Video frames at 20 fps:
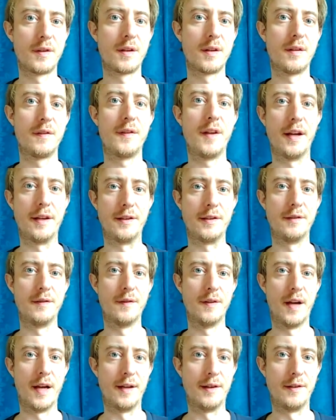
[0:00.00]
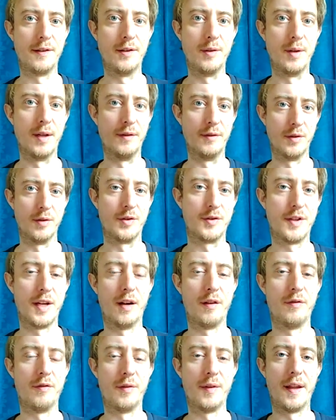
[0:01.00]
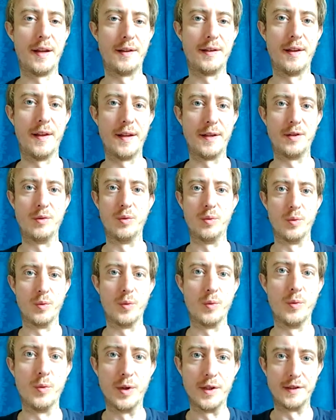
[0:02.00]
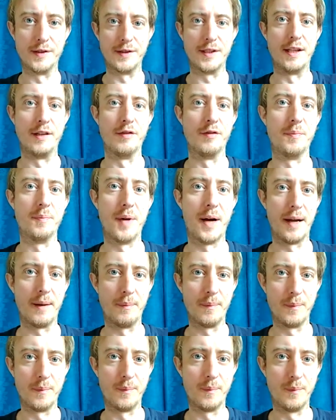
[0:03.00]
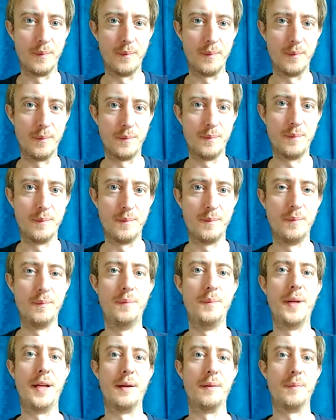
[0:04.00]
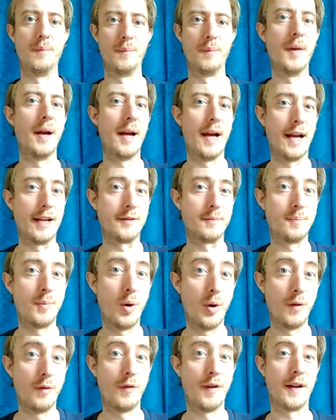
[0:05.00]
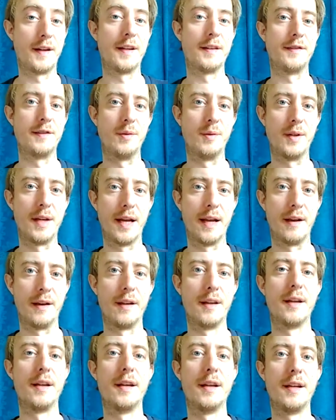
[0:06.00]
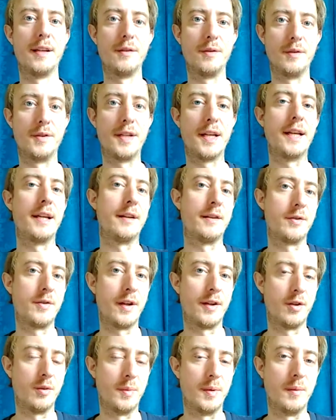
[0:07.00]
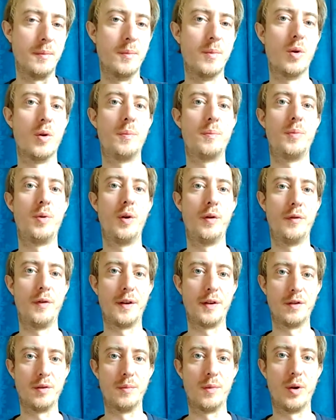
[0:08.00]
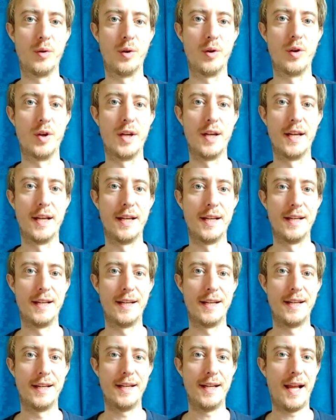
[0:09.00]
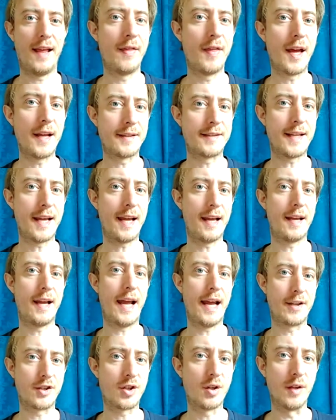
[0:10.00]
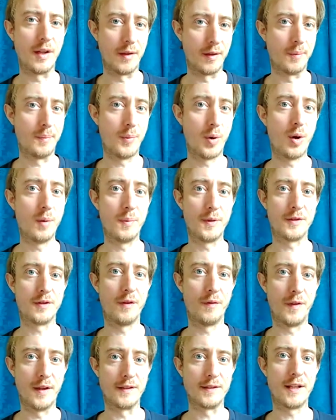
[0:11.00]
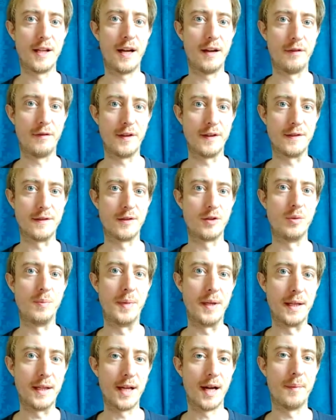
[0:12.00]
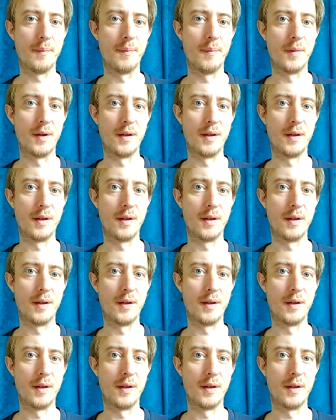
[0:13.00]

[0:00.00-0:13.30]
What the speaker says: that you give yourself, that you receive by being as perfect as you can today and trying to be more perfect tomorrow. And that's actually the purpose of this life, is to become